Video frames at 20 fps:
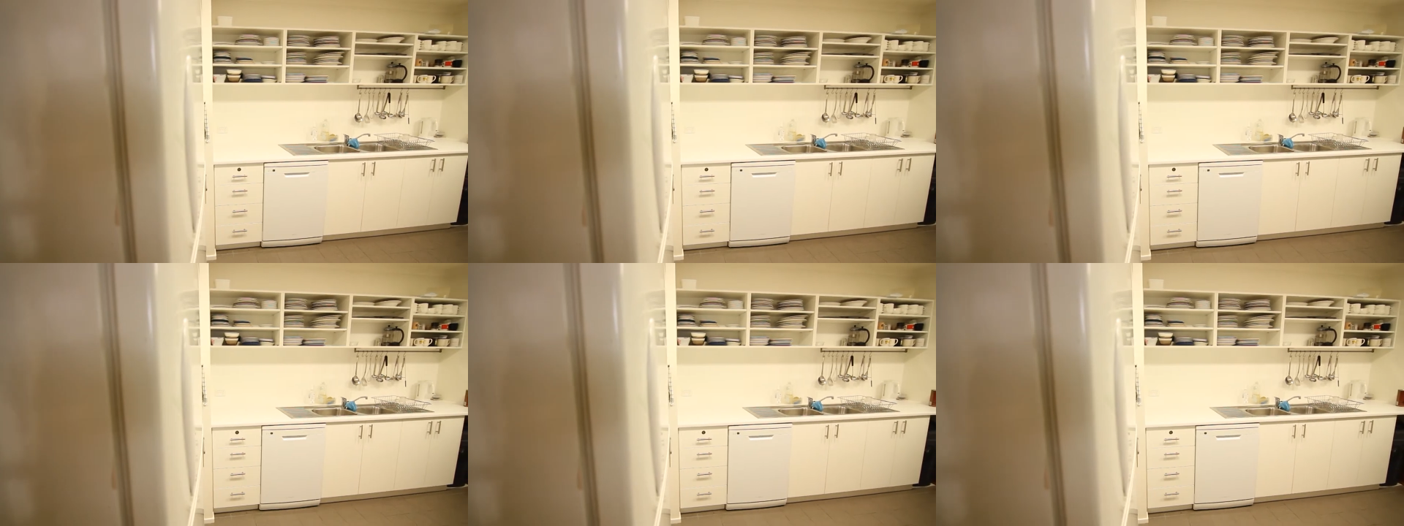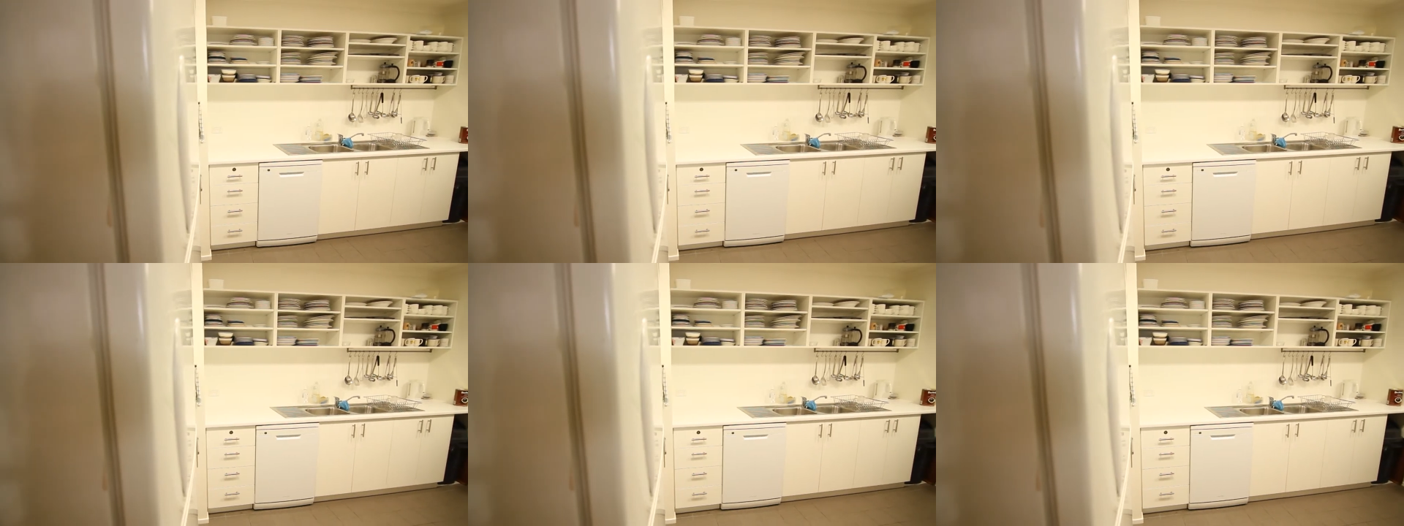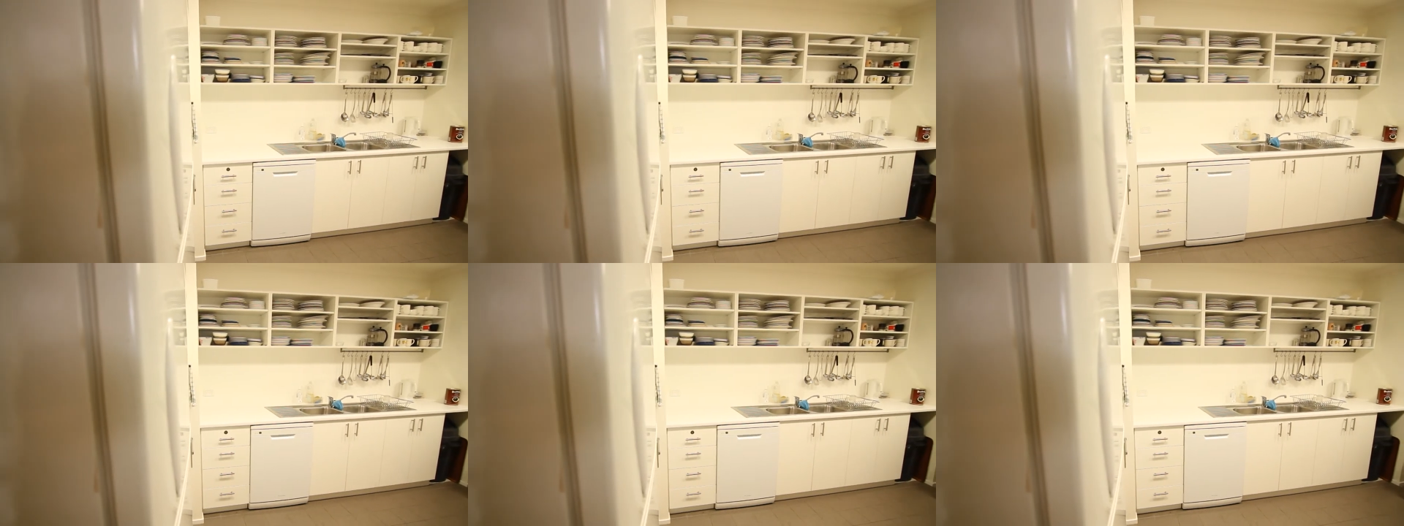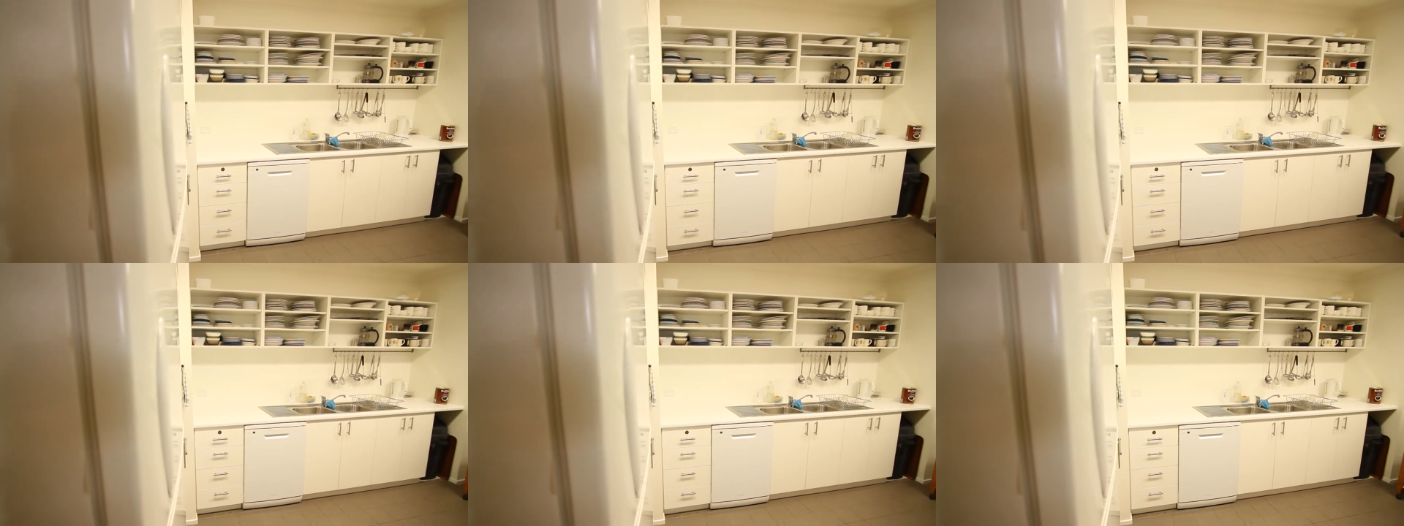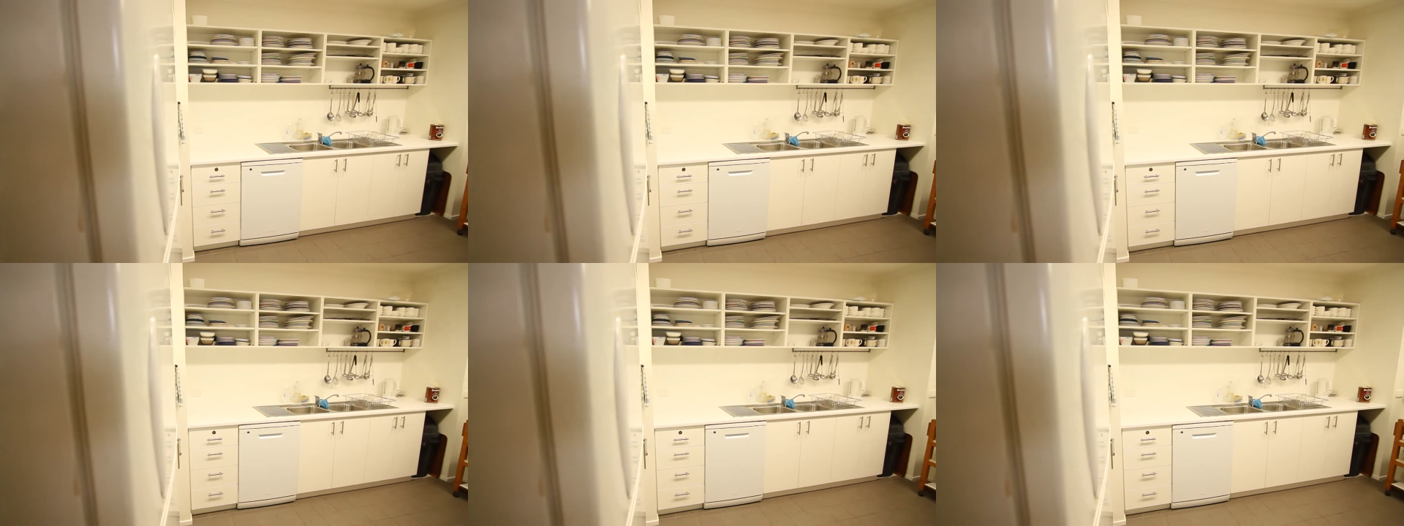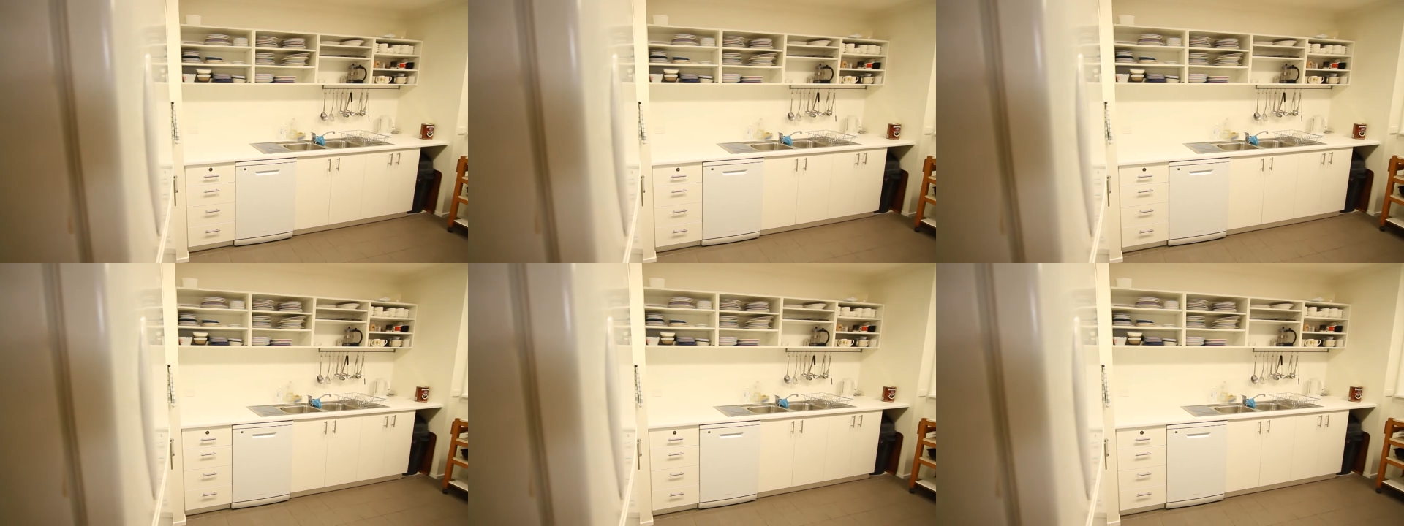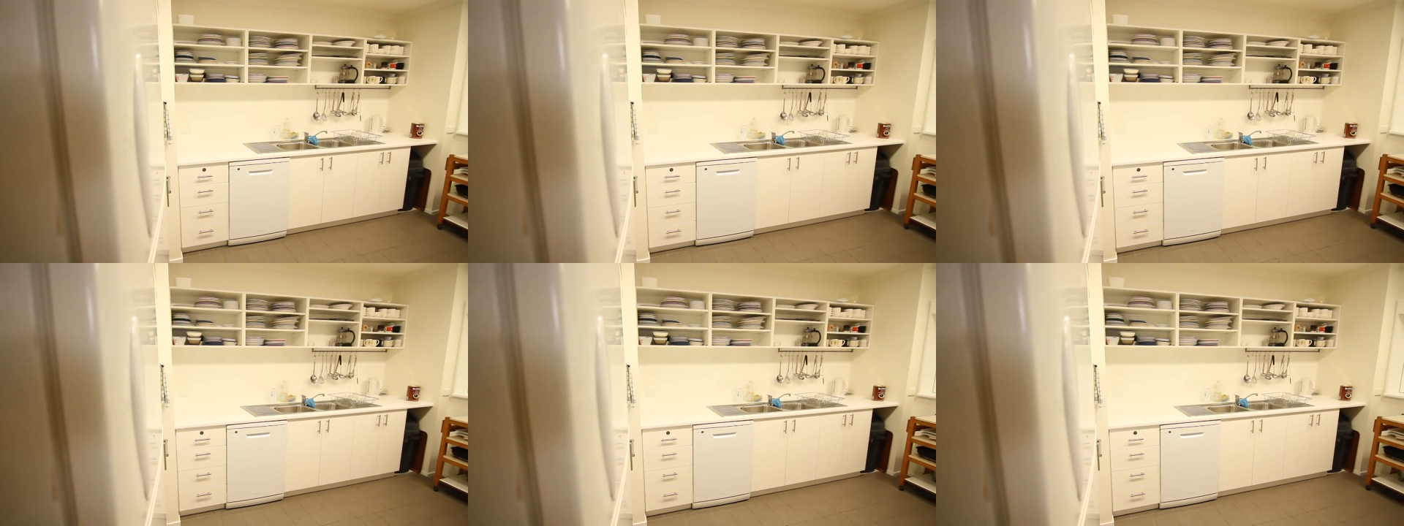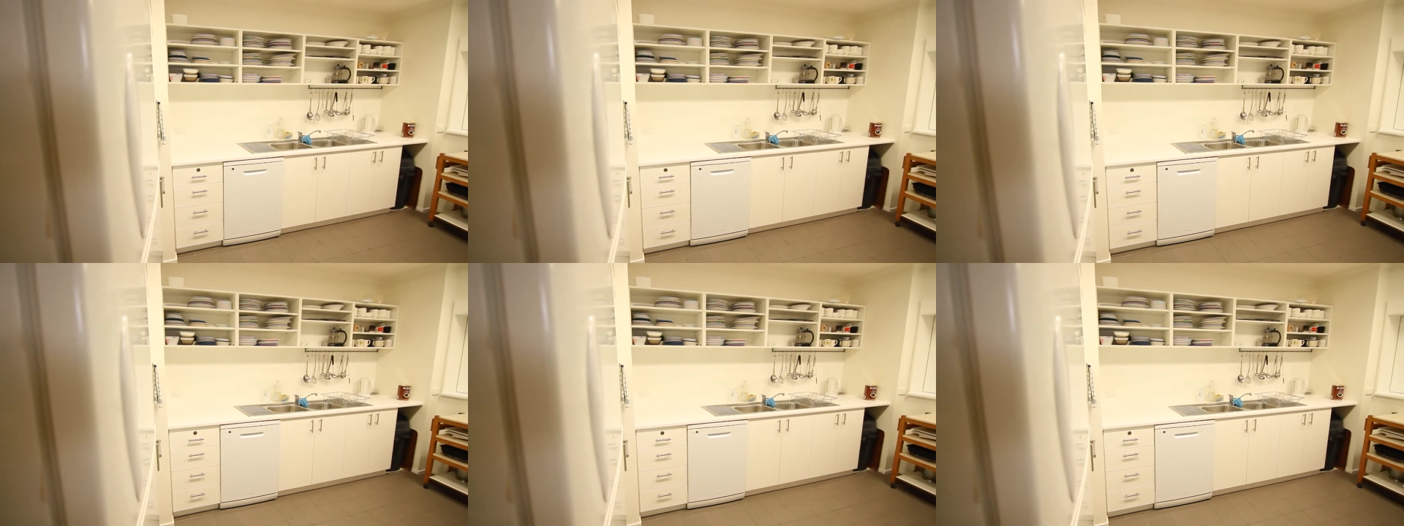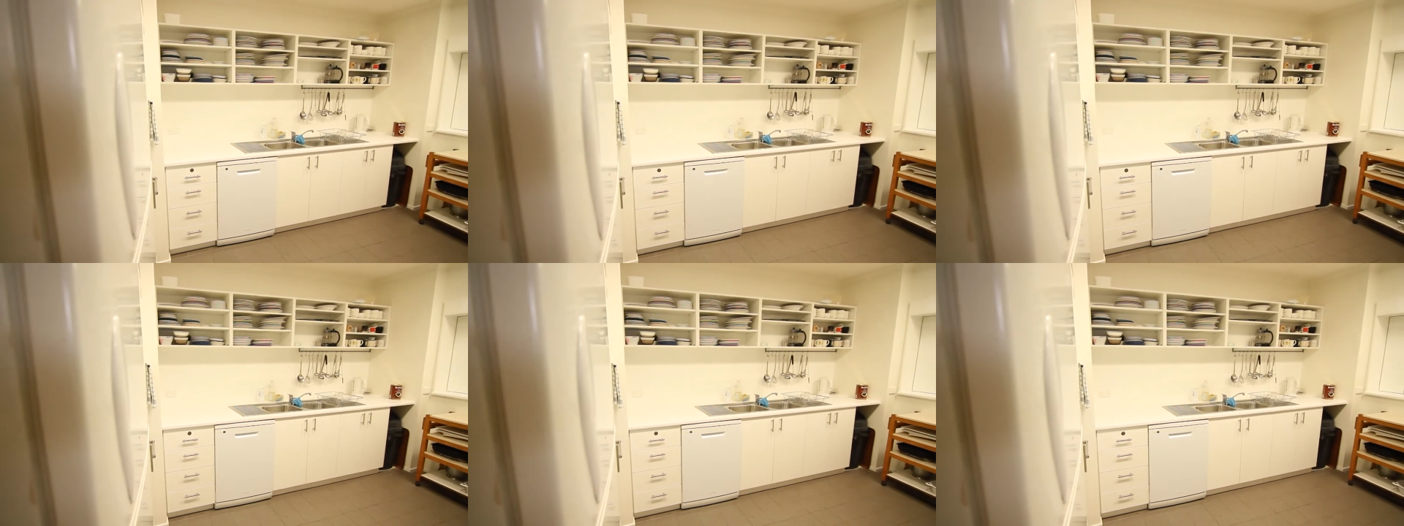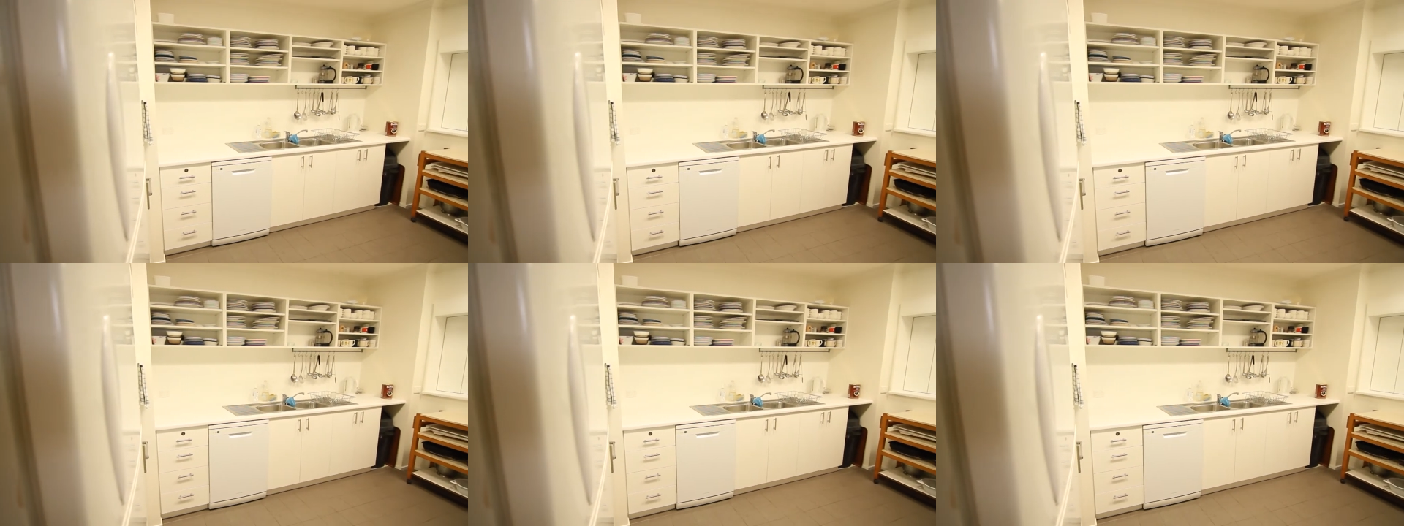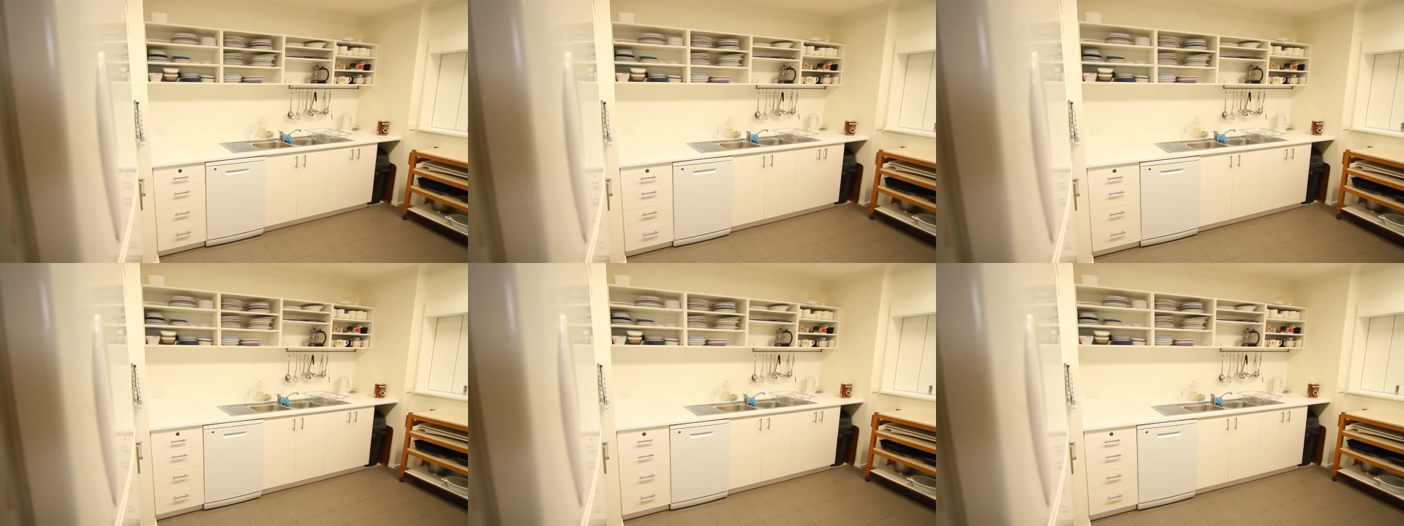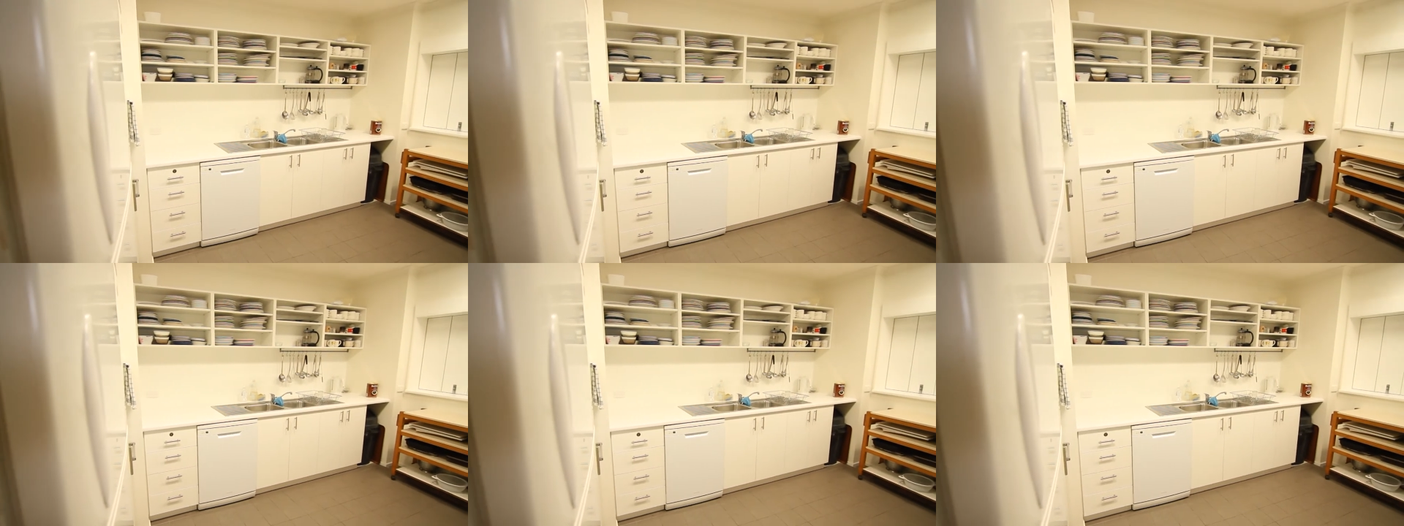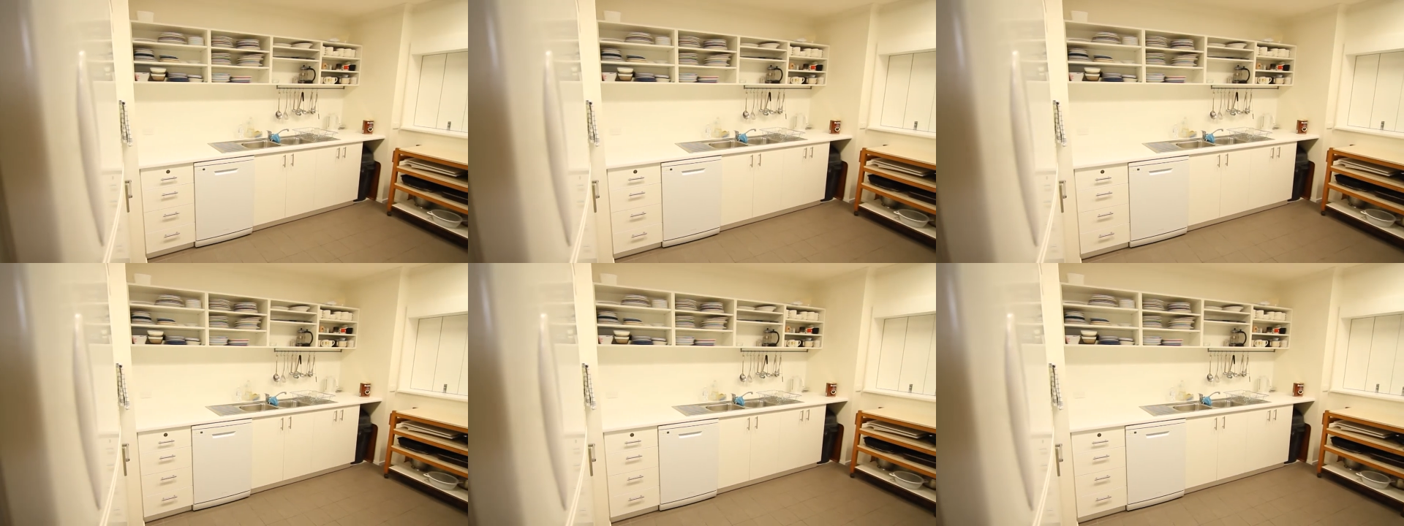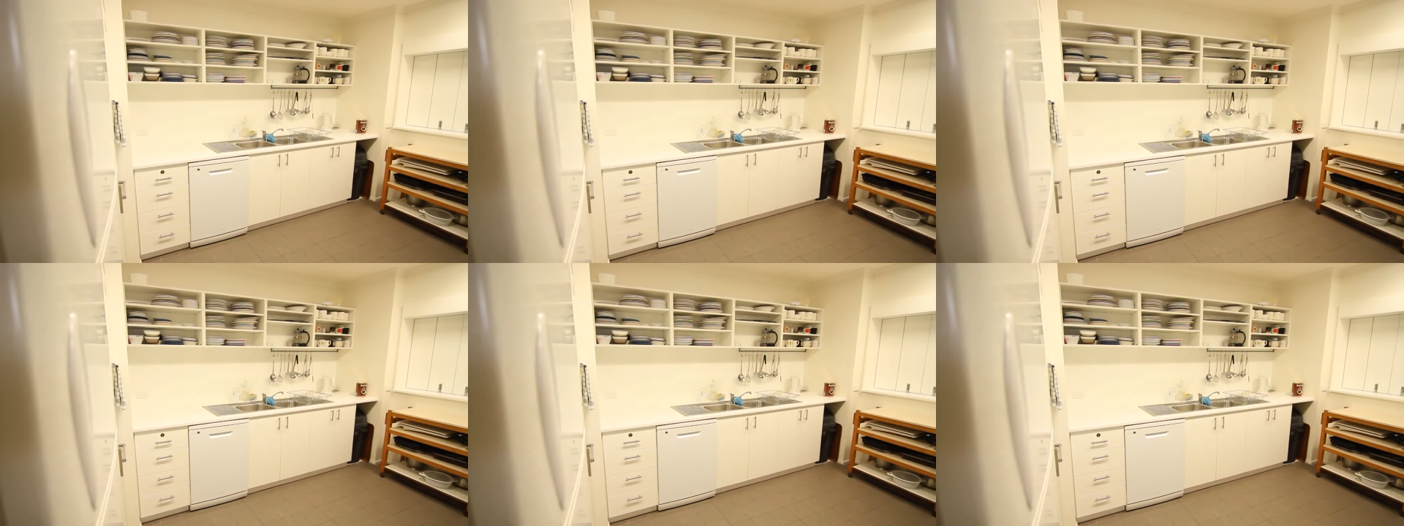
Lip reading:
(no speaker visible)